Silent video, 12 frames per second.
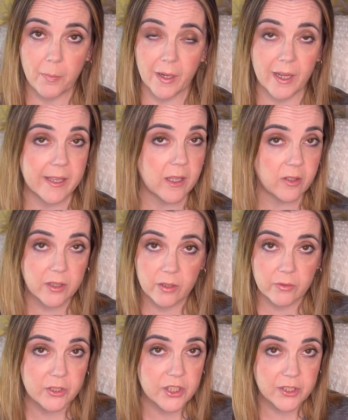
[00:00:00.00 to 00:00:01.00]
but like, you
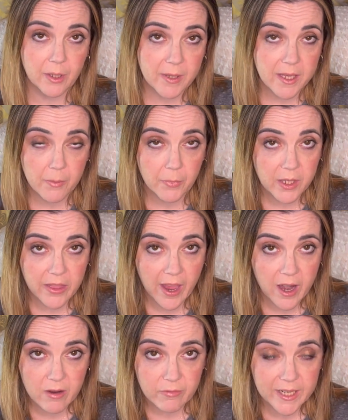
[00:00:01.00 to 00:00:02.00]
know, she's not making money
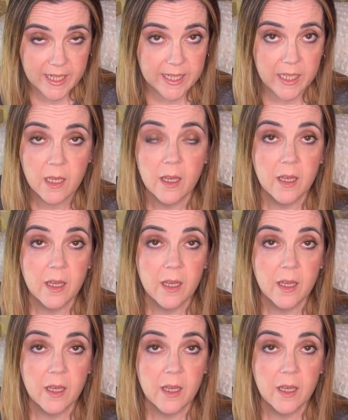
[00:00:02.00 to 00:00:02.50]
there really.